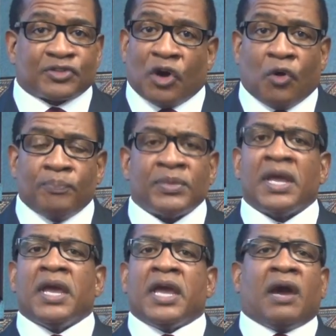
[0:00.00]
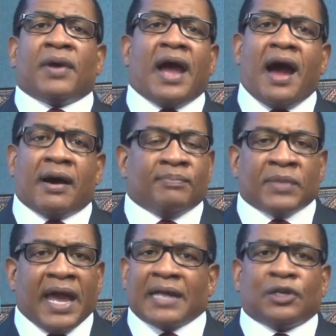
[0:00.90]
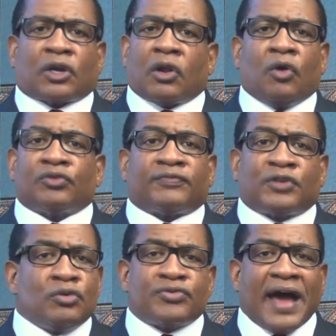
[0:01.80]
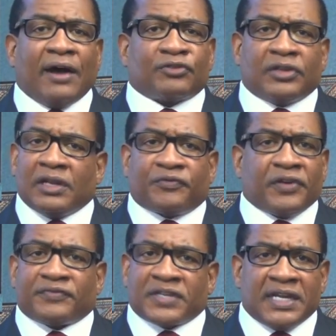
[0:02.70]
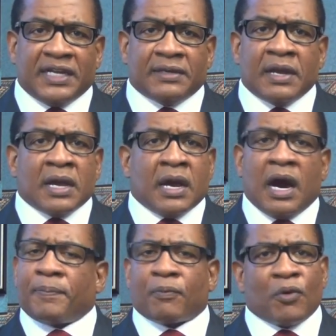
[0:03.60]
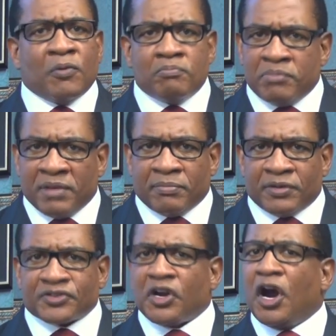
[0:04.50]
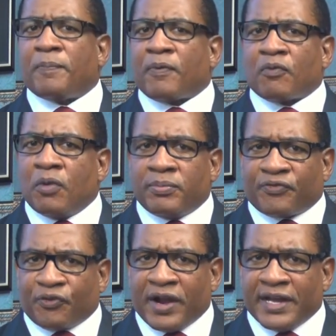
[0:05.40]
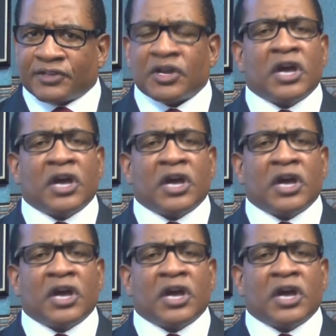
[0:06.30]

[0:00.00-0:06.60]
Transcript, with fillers: So here we are at the close of 2015, Upper Room members, Upper Room friends,